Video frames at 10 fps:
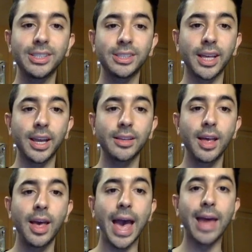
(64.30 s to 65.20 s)
staked
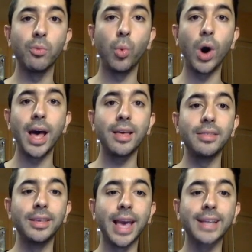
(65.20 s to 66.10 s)
and what
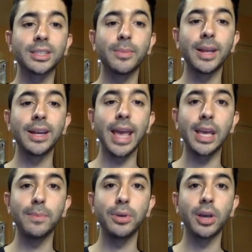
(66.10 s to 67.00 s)
the estimated
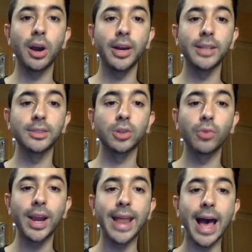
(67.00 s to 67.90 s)
APR is. So
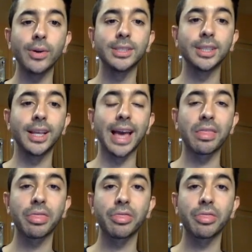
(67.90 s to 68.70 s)
right now it's sitting at